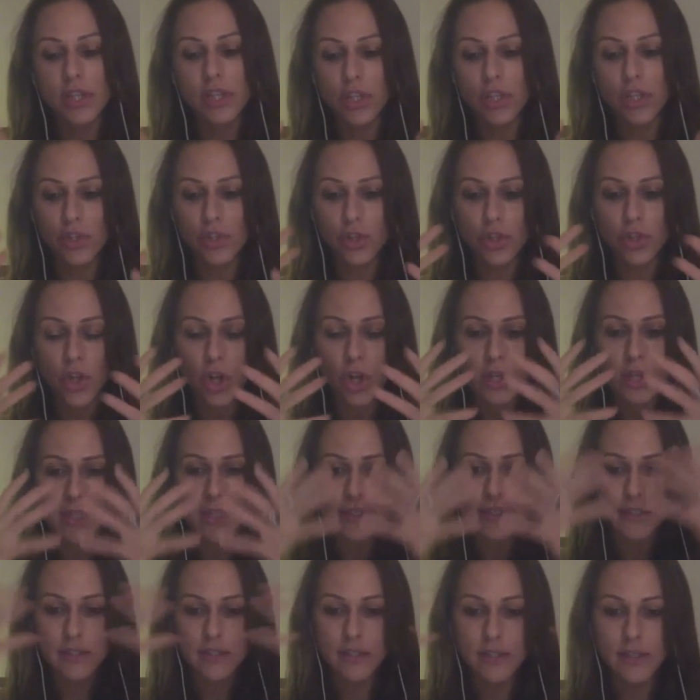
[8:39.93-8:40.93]
you're
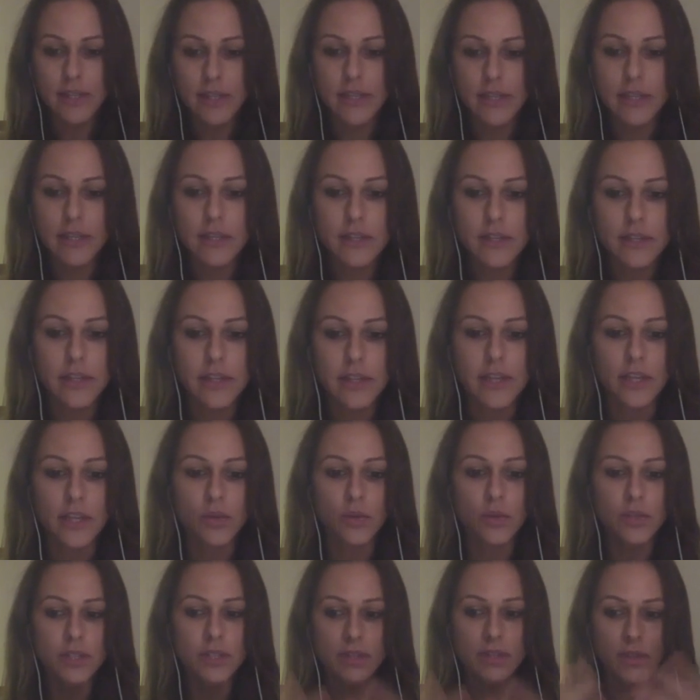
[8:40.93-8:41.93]
not healing
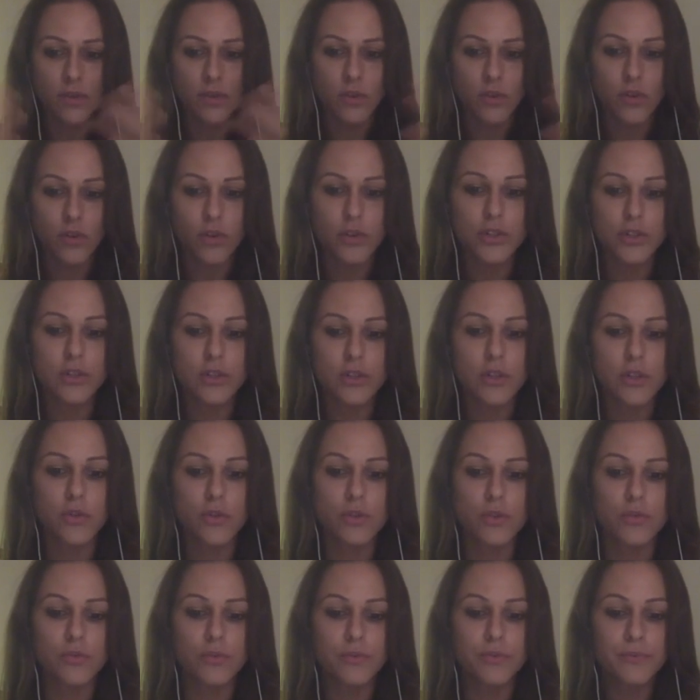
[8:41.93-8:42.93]

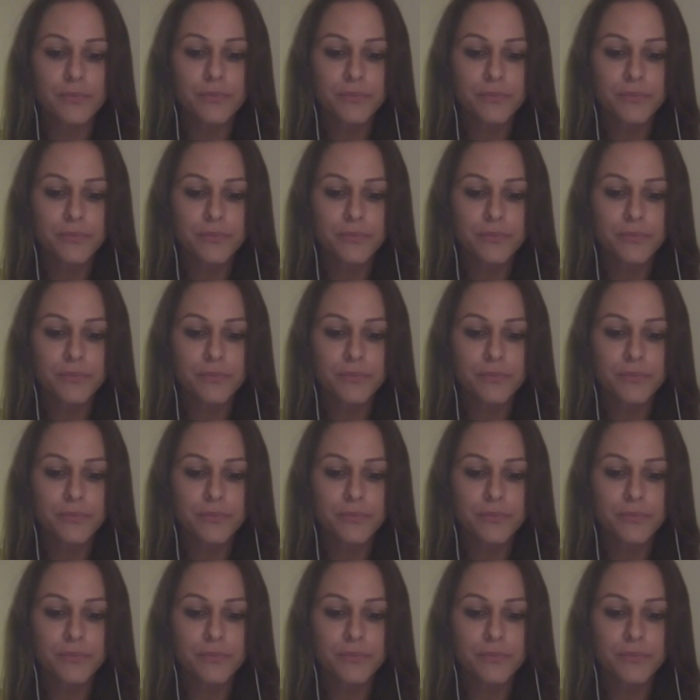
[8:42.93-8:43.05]
or